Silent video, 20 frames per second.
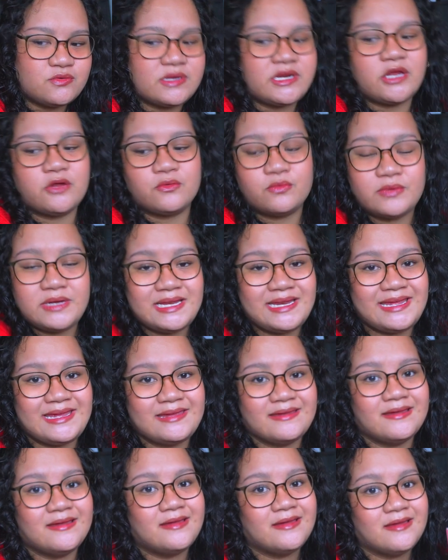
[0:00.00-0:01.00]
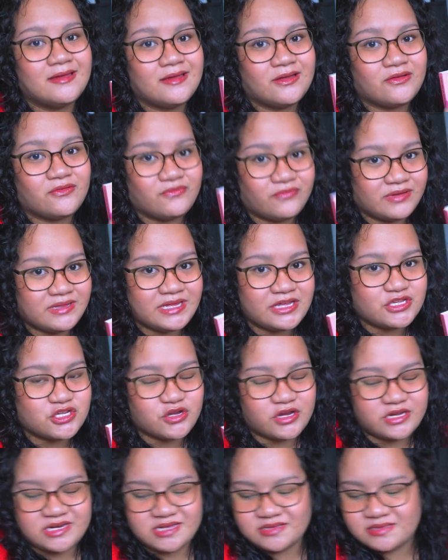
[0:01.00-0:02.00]
and I really, really
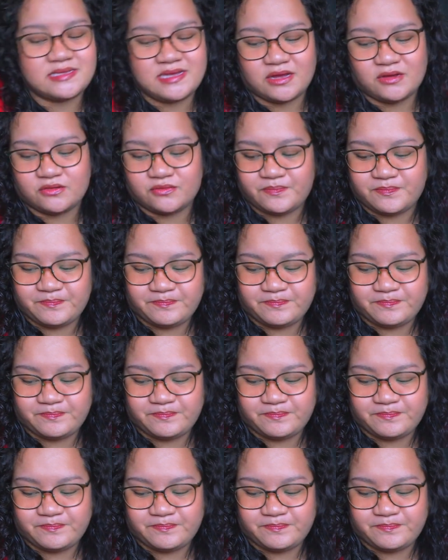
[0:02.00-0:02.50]
enjoyed this. Now,